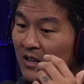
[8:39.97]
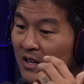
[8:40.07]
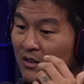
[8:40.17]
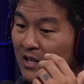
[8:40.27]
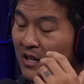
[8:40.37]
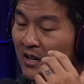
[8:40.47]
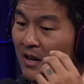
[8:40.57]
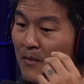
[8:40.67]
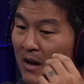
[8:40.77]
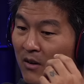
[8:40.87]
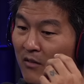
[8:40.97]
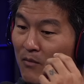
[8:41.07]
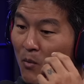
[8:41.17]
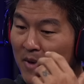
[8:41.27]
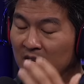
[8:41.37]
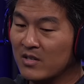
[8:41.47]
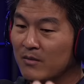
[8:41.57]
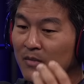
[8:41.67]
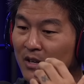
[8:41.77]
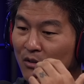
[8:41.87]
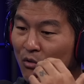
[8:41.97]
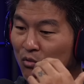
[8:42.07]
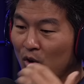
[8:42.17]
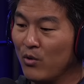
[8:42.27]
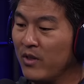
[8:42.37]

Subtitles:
The amount of momentum and growth